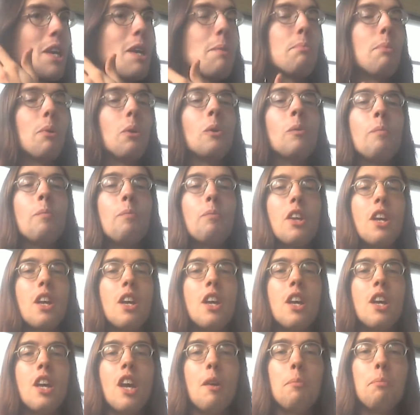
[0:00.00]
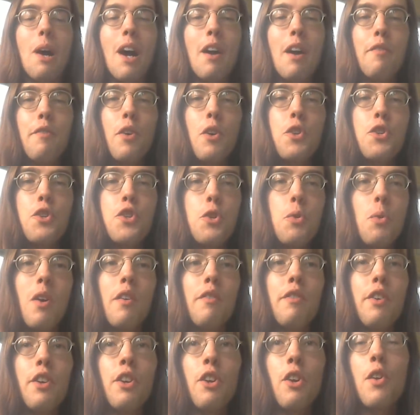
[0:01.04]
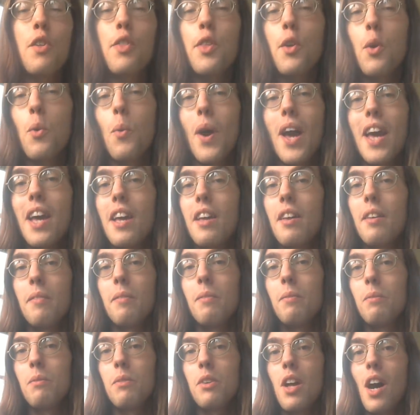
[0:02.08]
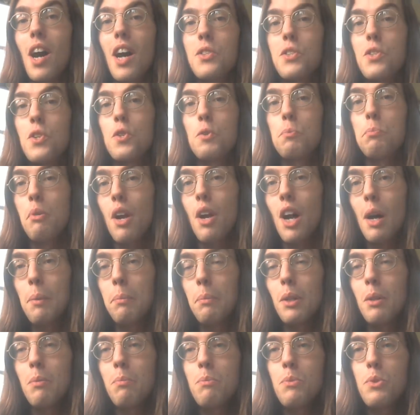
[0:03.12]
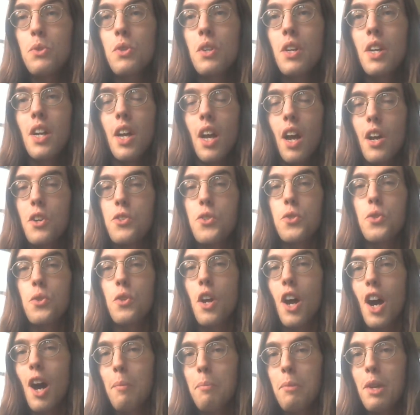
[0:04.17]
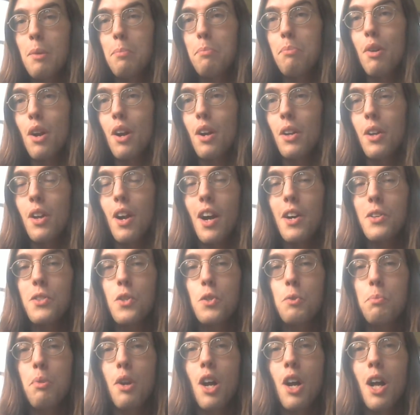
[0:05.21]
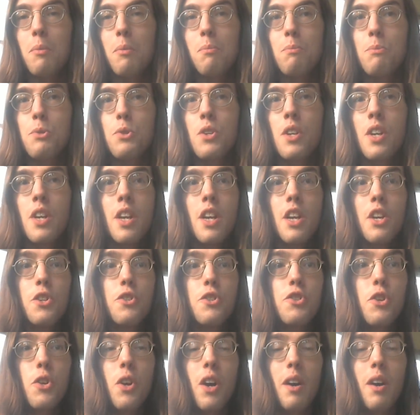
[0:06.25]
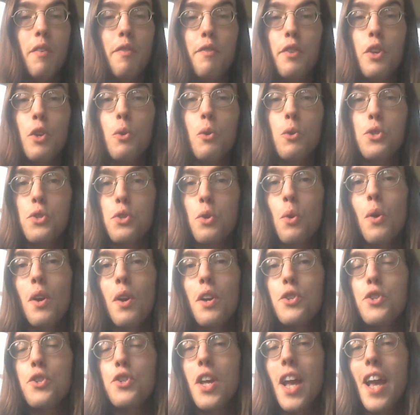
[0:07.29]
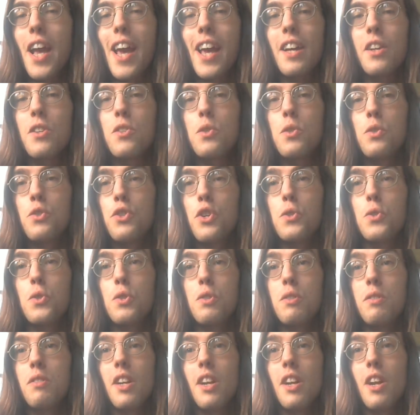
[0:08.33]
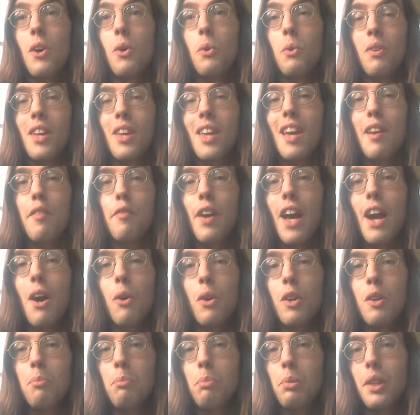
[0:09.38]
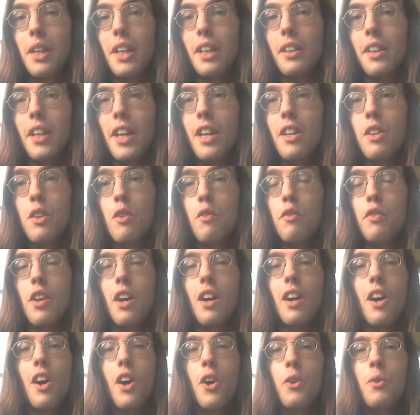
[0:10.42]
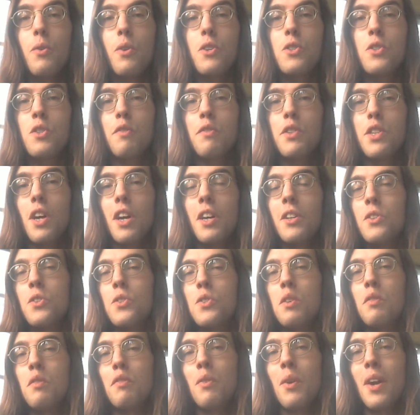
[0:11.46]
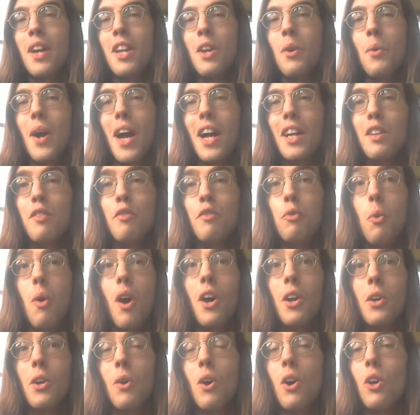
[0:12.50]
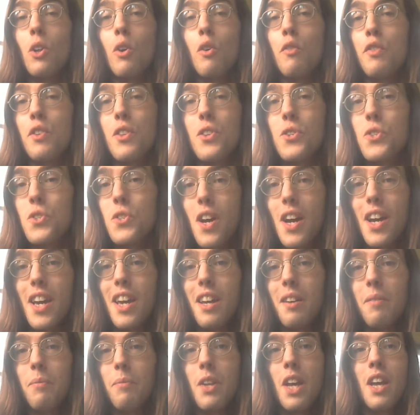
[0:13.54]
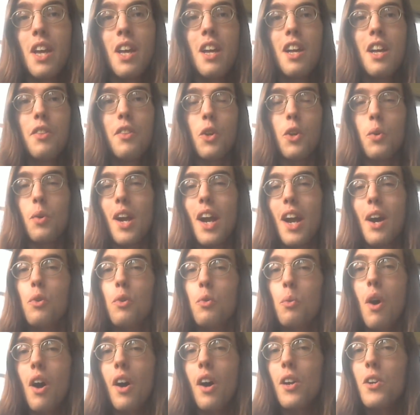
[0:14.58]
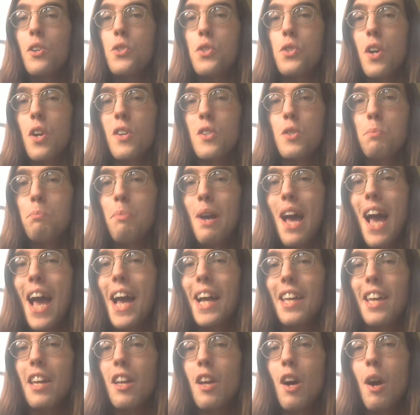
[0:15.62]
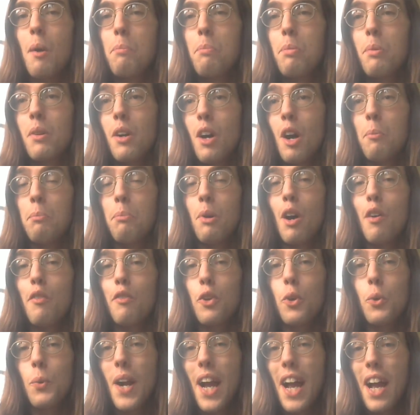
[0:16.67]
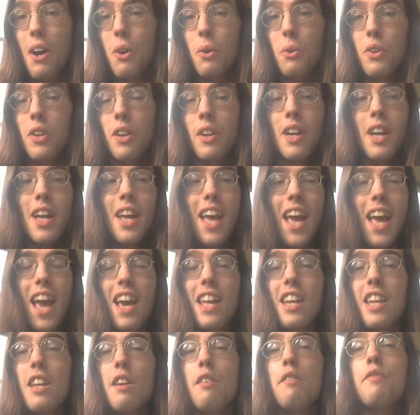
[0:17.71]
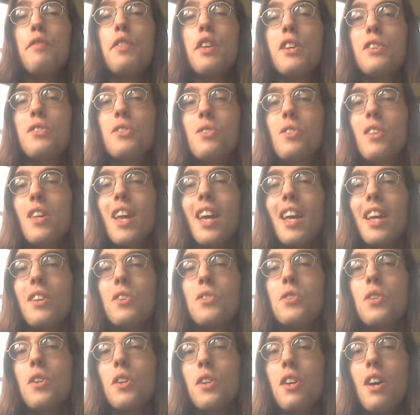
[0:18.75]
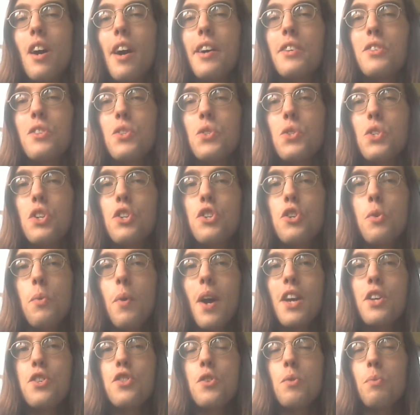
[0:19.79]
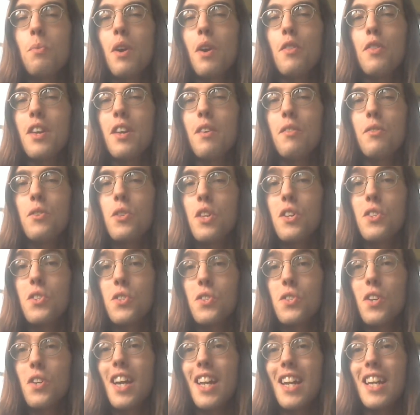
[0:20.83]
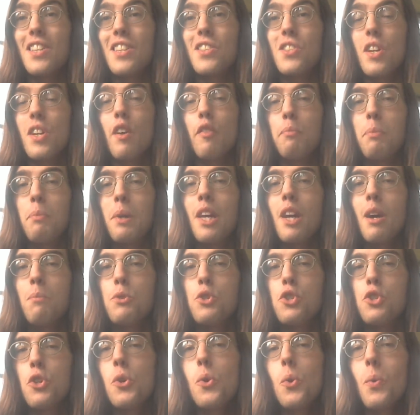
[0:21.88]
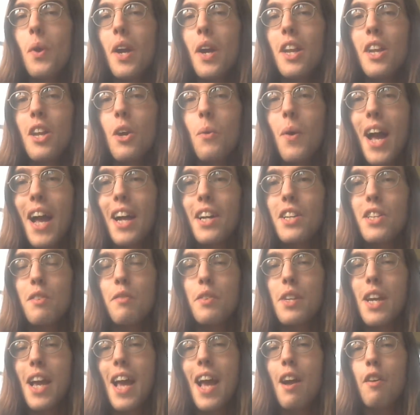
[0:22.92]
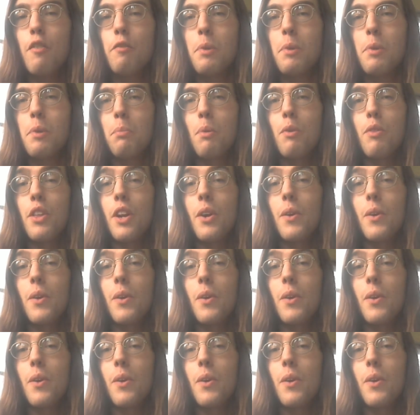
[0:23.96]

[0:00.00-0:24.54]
people, by virtue of an earthquake, causes problems, a tsunami pro causes problems, a few storage tanks just, you know, give out completely and you've got hundreds of tons of radioactive water all over the site. The groundwater starts backing up above ground. Any of these things could cause a situation where the, the site itself becomes too radioactive to have people